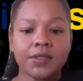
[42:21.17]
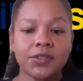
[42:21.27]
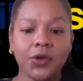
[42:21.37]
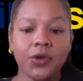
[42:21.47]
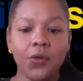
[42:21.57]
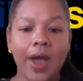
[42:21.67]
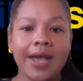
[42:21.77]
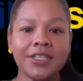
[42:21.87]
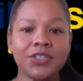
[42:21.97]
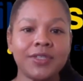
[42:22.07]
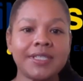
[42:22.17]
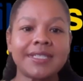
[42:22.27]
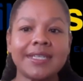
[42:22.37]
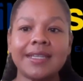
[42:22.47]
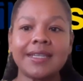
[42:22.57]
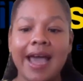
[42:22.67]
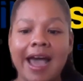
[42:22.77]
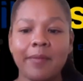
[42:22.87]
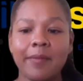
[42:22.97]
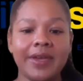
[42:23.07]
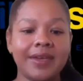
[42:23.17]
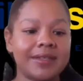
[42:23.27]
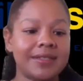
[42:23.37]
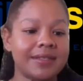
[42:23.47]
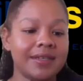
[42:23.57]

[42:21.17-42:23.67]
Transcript: So as you can see, the app is